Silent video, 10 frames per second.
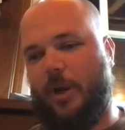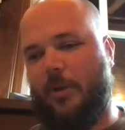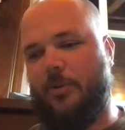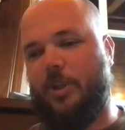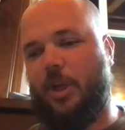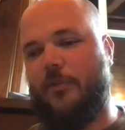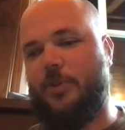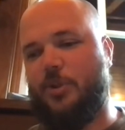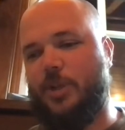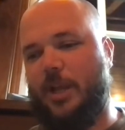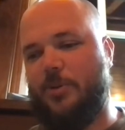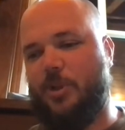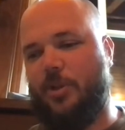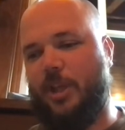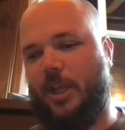ground, the officers' house
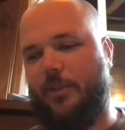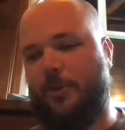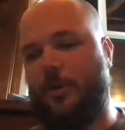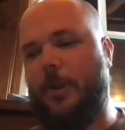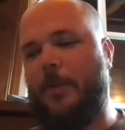on the other.